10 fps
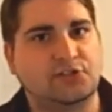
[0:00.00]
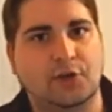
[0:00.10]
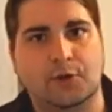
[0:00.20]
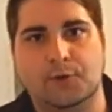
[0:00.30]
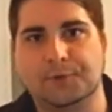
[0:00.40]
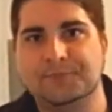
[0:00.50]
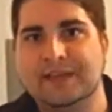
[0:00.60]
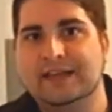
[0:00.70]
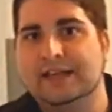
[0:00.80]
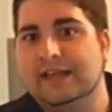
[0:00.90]
So
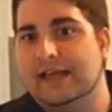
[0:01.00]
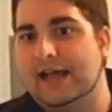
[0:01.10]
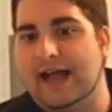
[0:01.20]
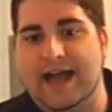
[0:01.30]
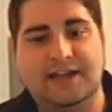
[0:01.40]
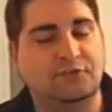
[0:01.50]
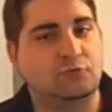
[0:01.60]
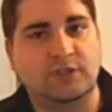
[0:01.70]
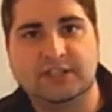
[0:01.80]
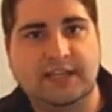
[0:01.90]

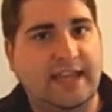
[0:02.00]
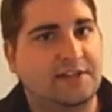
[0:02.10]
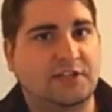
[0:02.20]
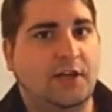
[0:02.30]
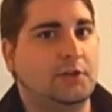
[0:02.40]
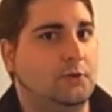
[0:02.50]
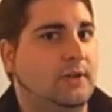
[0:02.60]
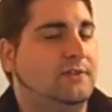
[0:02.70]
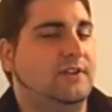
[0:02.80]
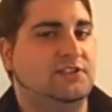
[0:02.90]
I really can't tell
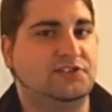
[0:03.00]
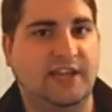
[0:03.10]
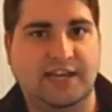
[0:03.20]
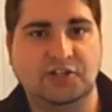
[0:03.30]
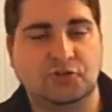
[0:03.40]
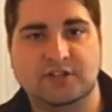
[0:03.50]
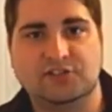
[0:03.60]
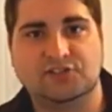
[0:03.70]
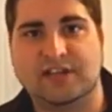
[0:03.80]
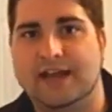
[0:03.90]
you. If it's
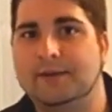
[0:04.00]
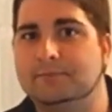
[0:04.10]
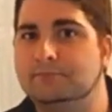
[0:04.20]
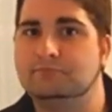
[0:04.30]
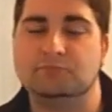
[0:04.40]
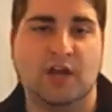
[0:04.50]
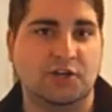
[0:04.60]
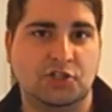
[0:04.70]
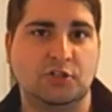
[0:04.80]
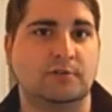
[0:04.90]
dangerous, I'm
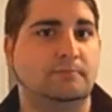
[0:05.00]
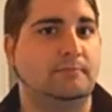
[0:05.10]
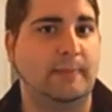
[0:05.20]
not sure.